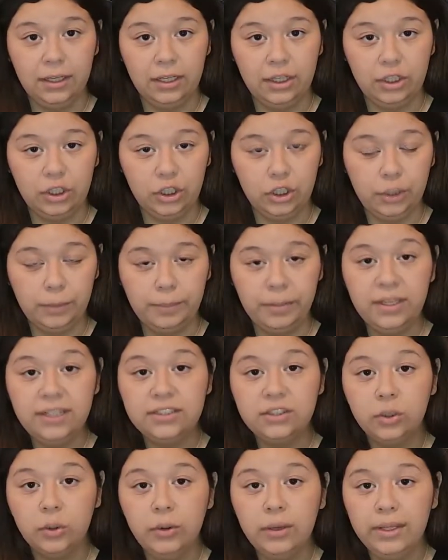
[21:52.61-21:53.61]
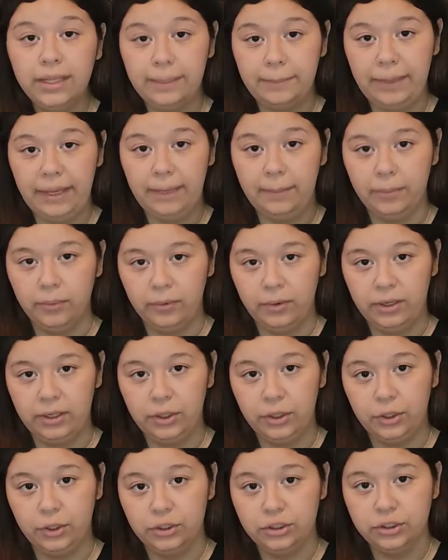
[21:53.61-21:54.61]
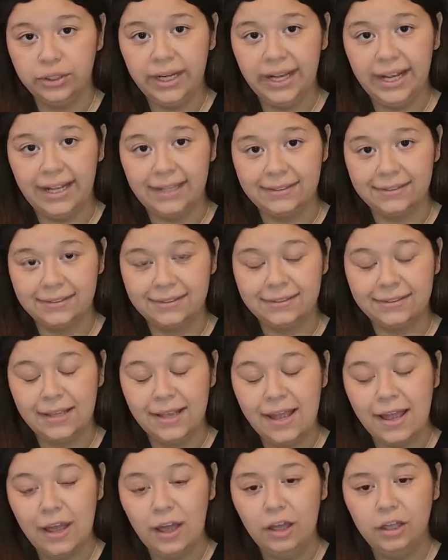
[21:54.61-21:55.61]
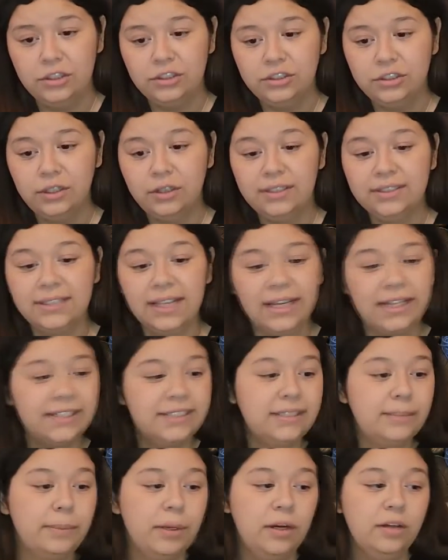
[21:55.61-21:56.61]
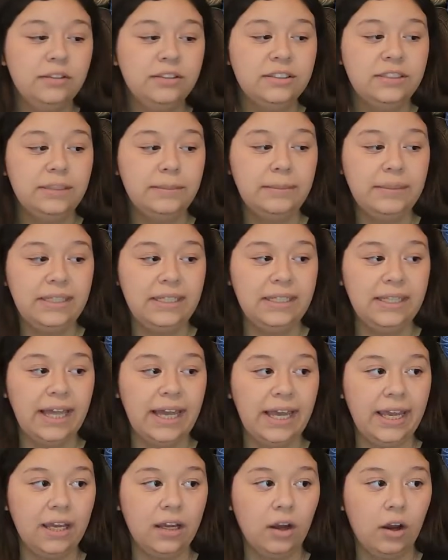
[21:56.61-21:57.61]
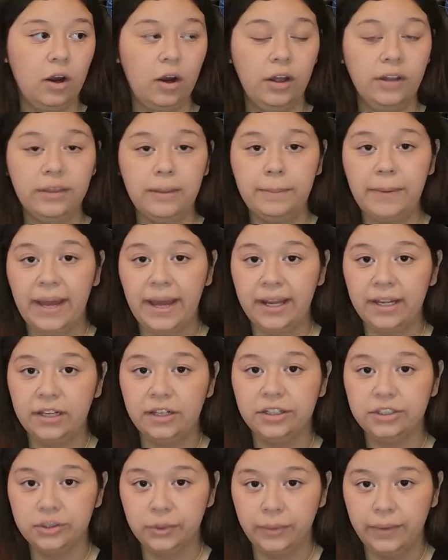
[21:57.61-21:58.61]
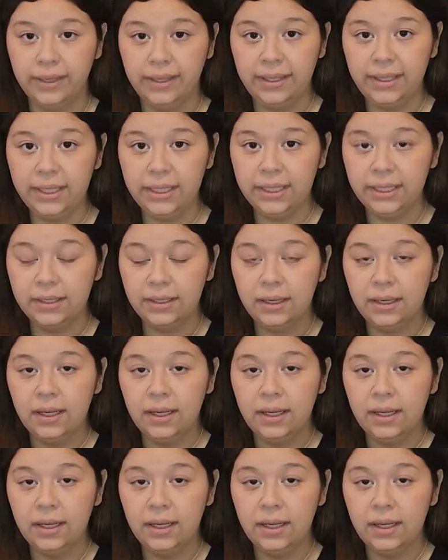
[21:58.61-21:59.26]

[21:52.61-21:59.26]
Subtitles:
you put toilet paper under her dress, so it's like supposed to be like on the back of your toilet,